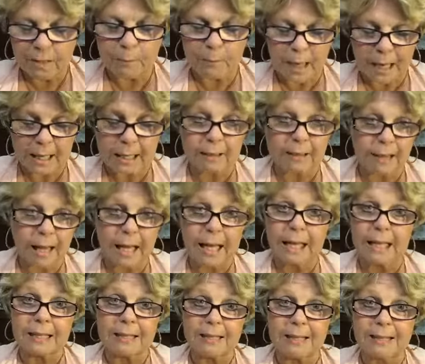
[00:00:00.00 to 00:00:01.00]
my
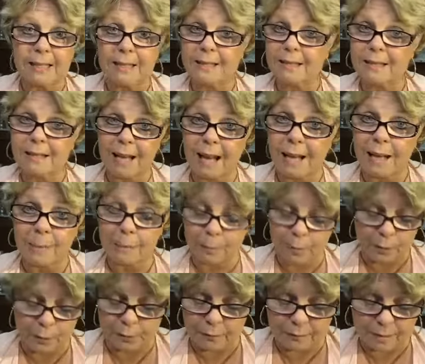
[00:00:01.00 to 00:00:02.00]
client is not
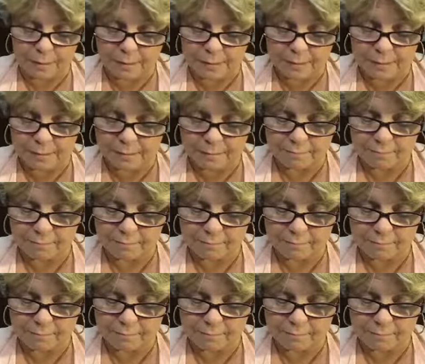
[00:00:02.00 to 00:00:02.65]
perfect.